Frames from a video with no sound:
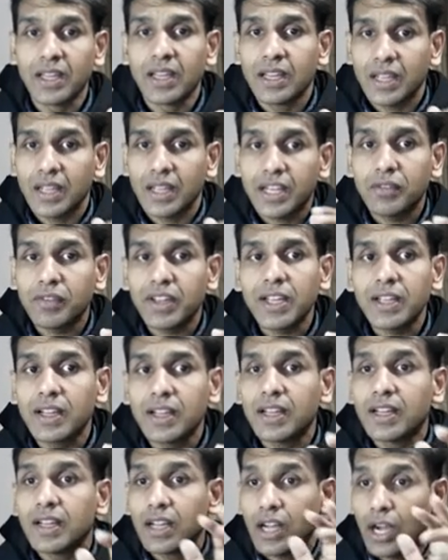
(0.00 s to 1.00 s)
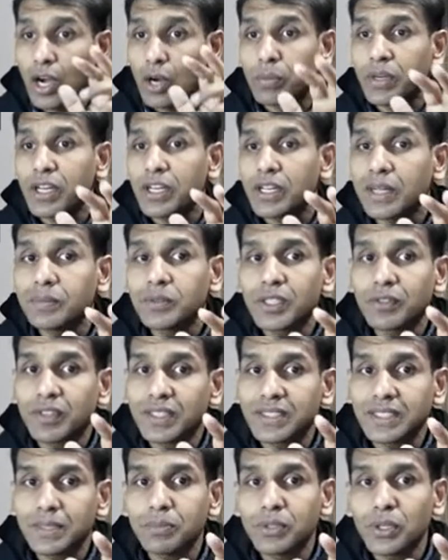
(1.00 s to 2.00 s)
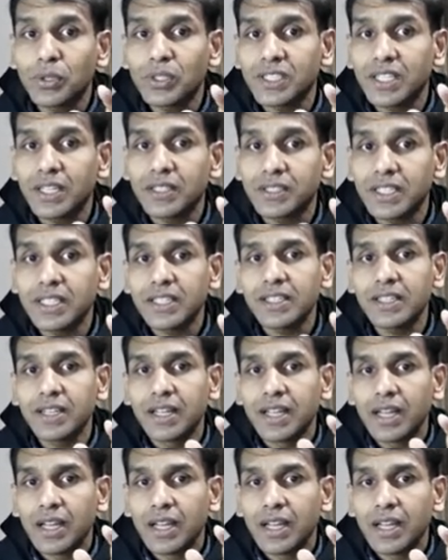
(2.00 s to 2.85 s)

Anyway, how many types of asymptotes are there?